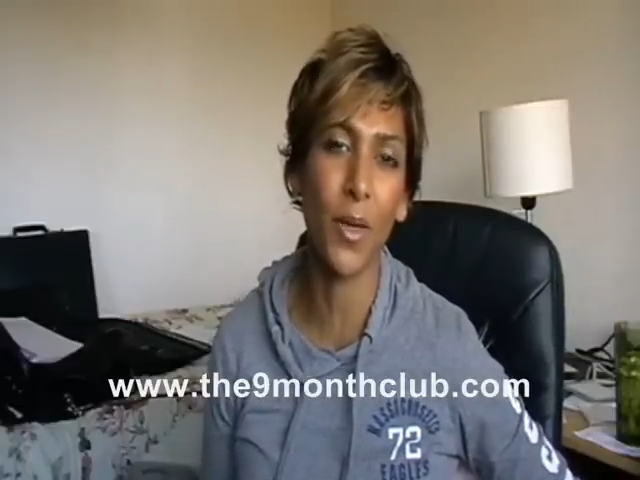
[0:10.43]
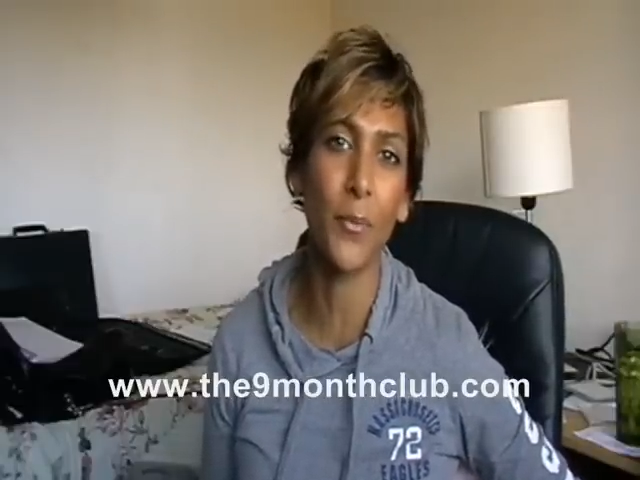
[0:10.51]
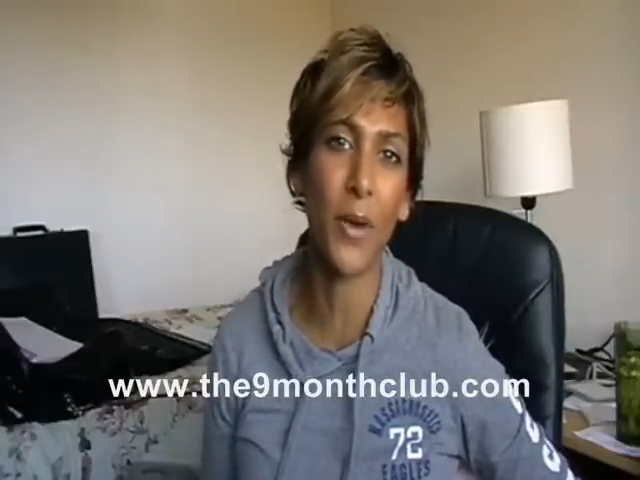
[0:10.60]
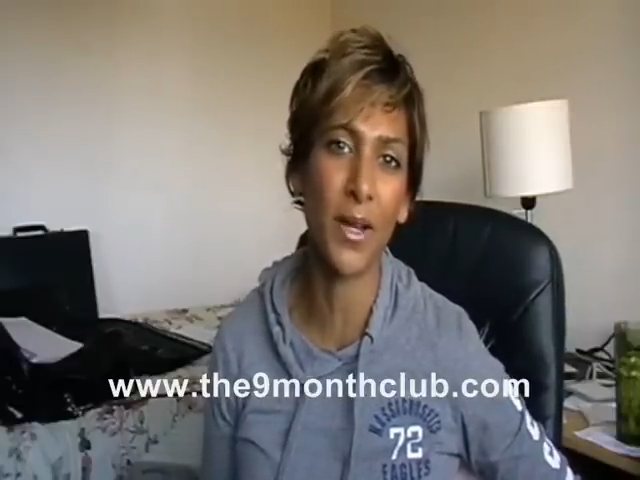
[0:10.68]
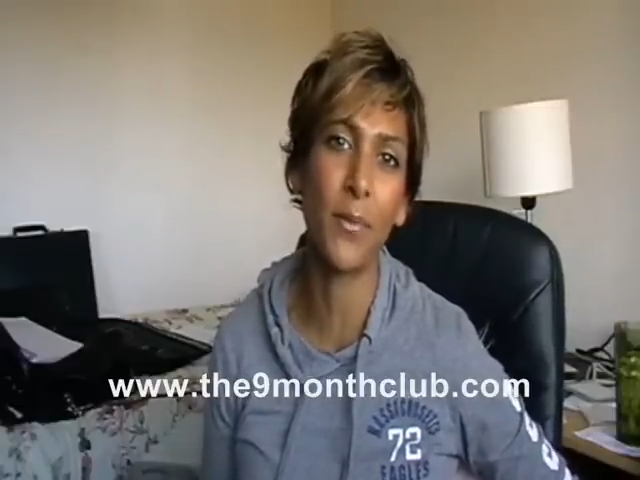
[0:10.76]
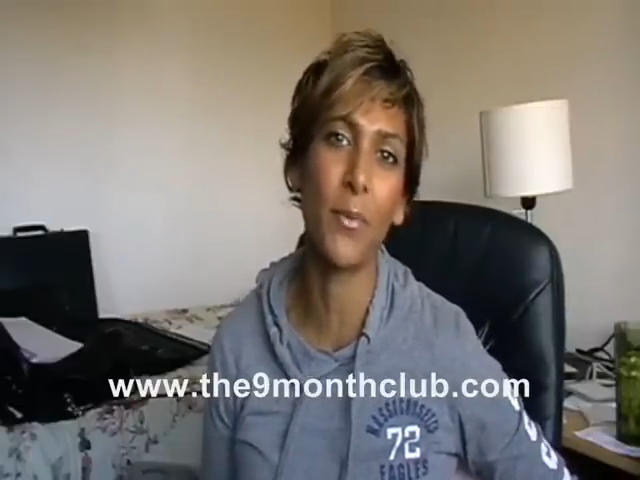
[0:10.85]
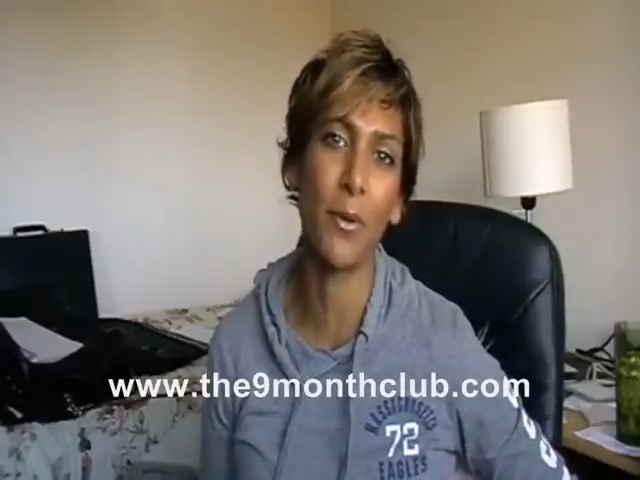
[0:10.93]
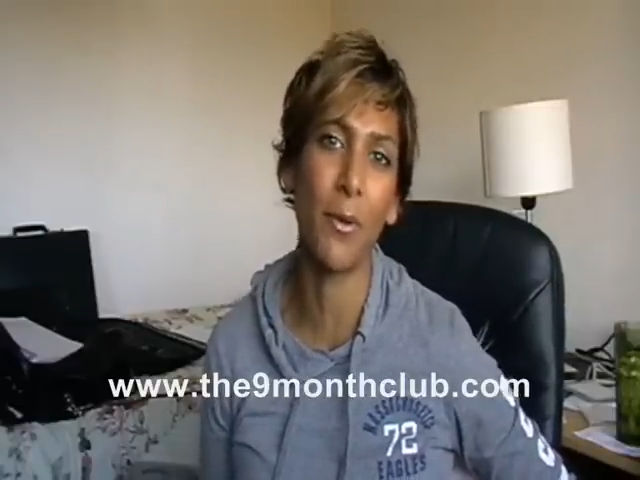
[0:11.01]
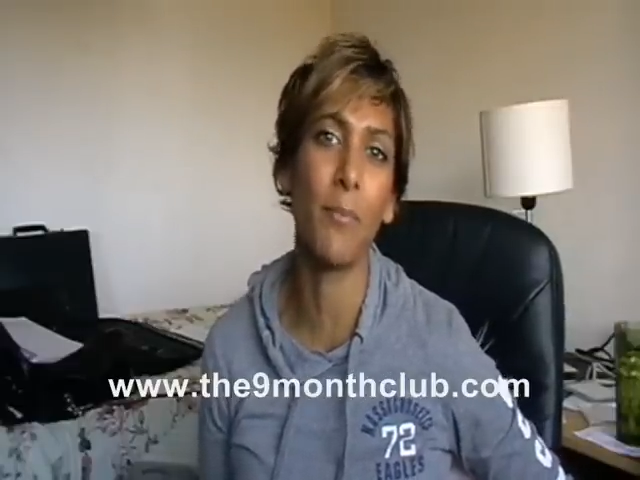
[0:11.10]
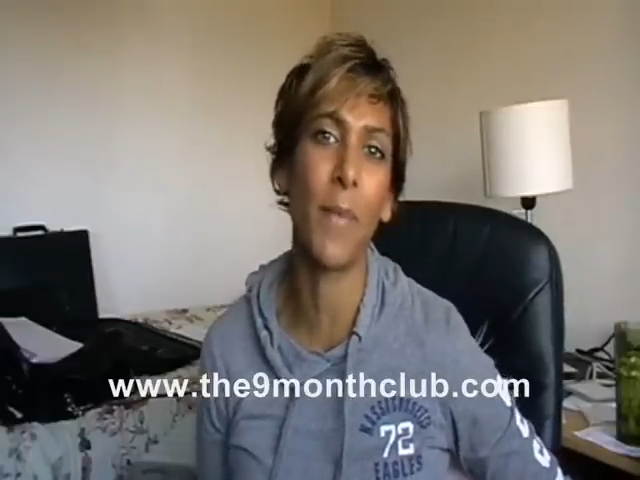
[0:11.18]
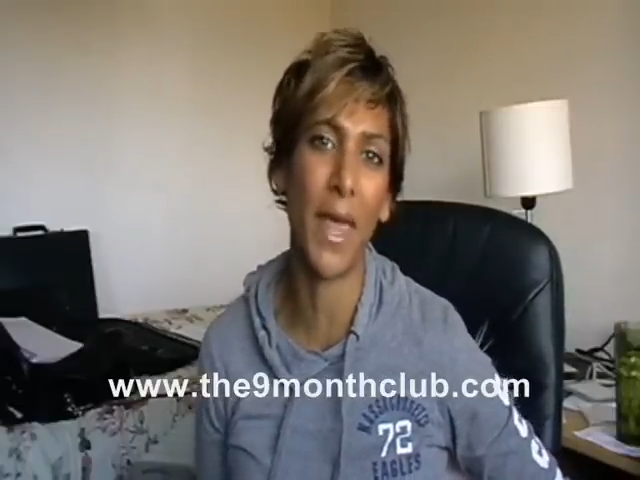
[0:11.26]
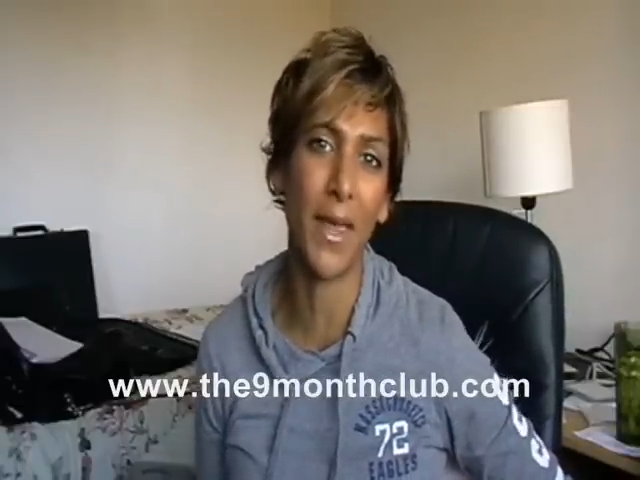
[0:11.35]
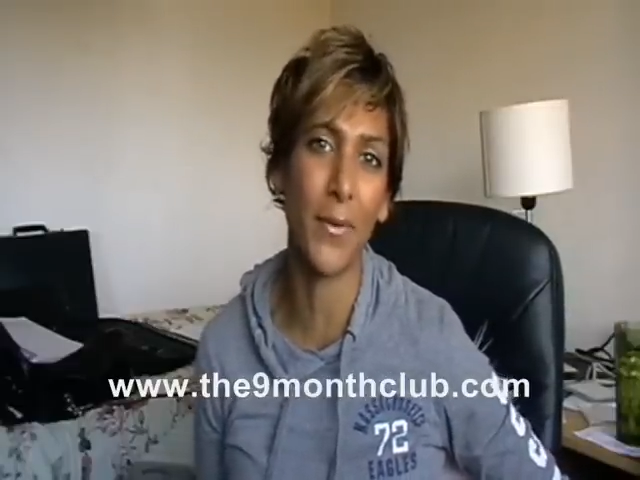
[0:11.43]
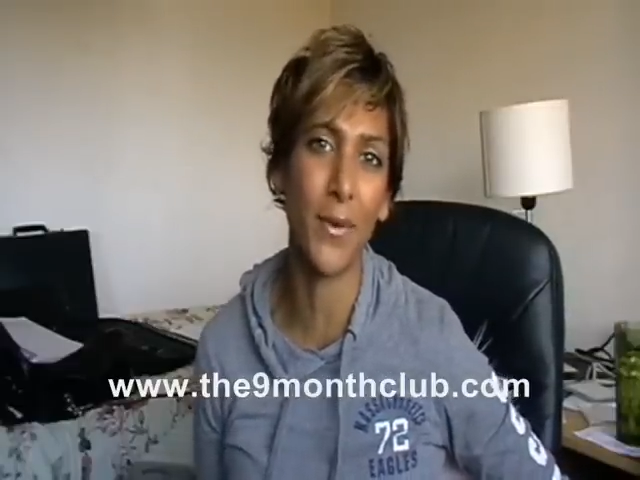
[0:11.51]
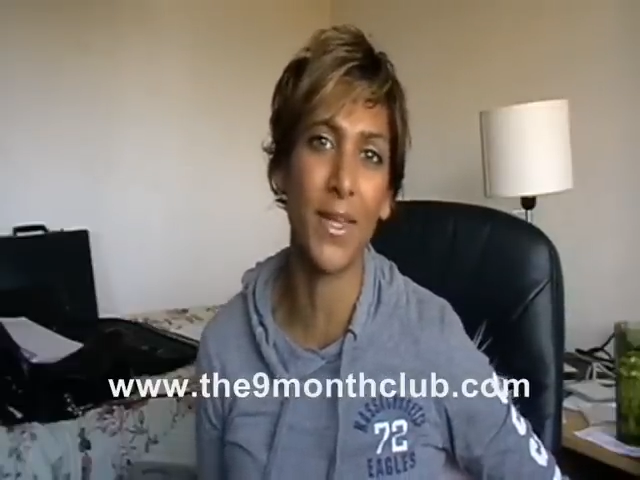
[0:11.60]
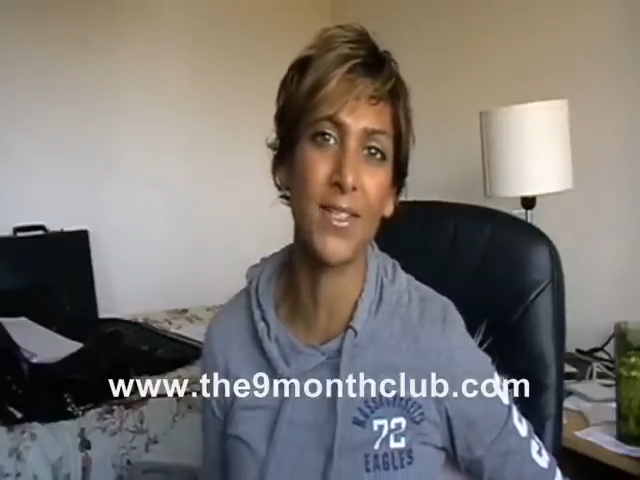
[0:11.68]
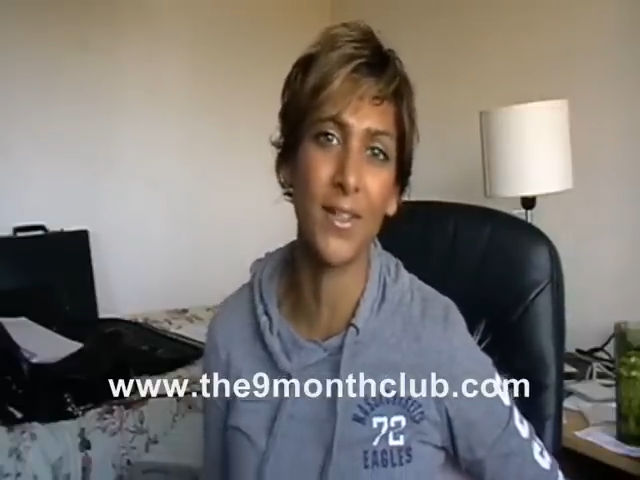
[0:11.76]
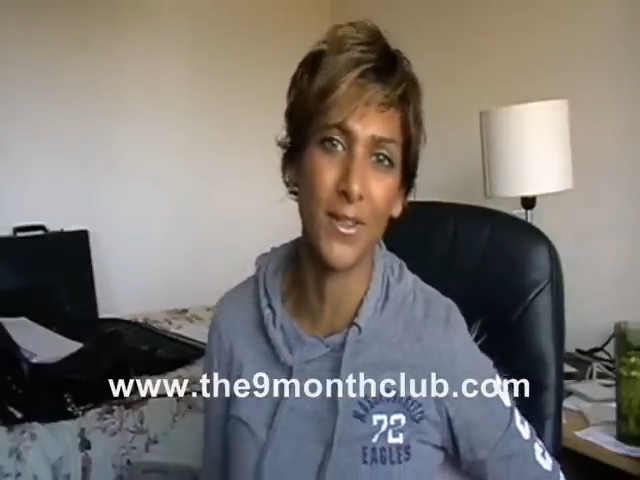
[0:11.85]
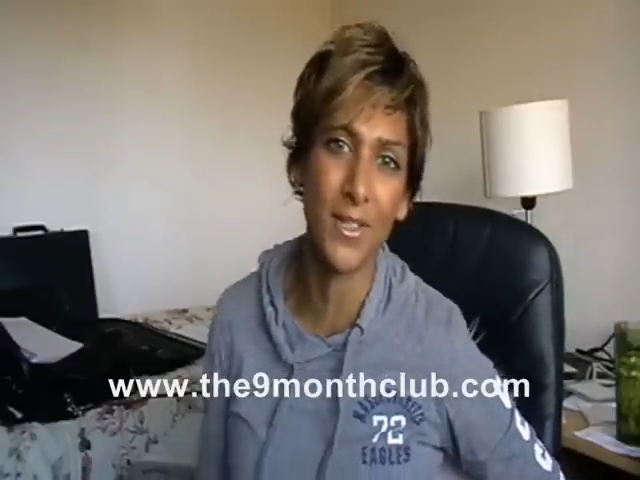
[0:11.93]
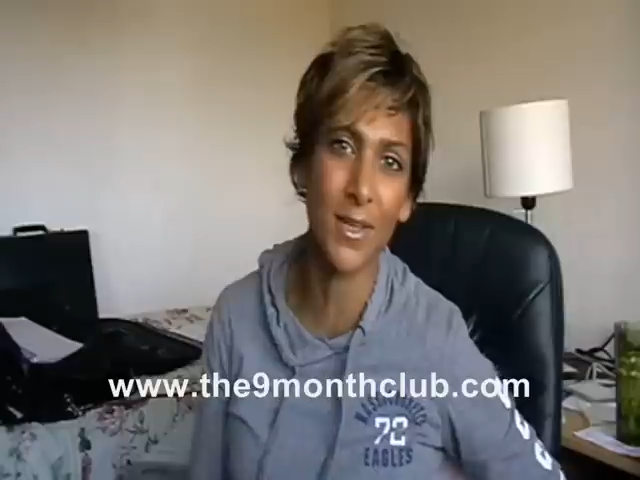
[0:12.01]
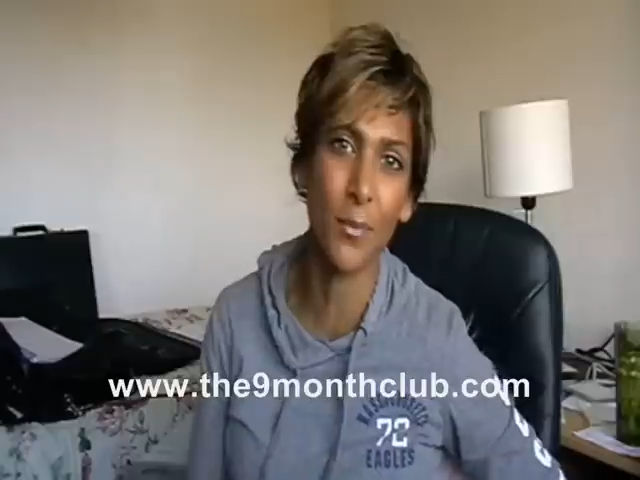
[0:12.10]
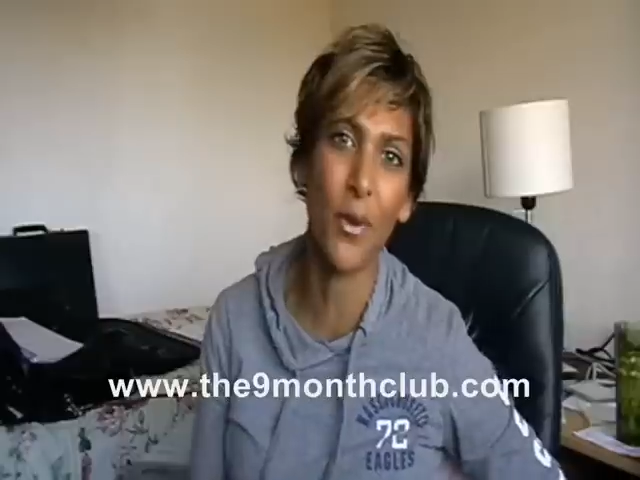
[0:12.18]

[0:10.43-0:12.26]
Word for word: pregnant women make when they're starting a